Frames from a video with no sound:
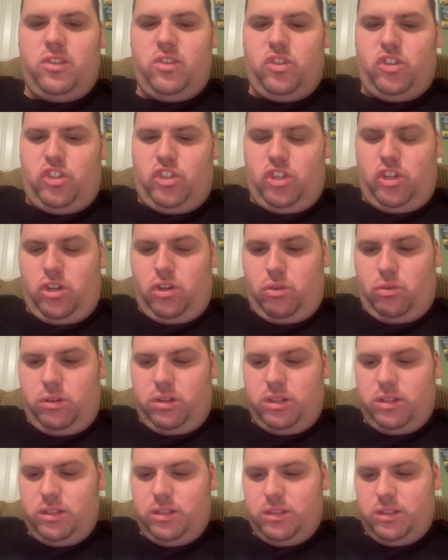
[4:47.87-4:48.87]
So,
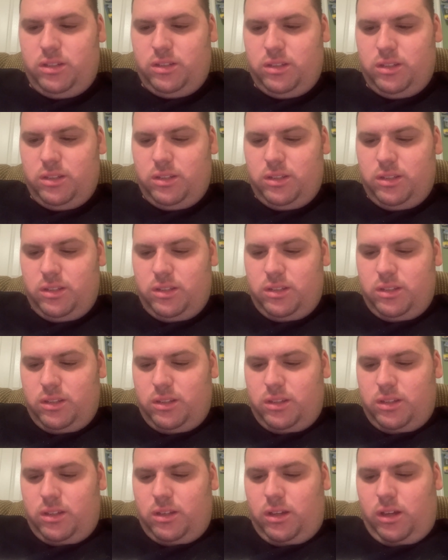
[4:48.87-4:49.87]

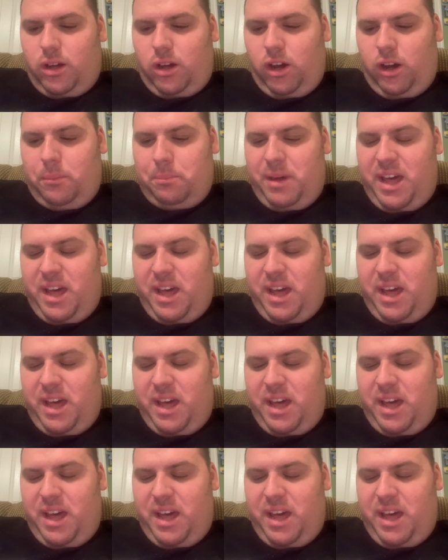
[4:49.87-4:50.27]
on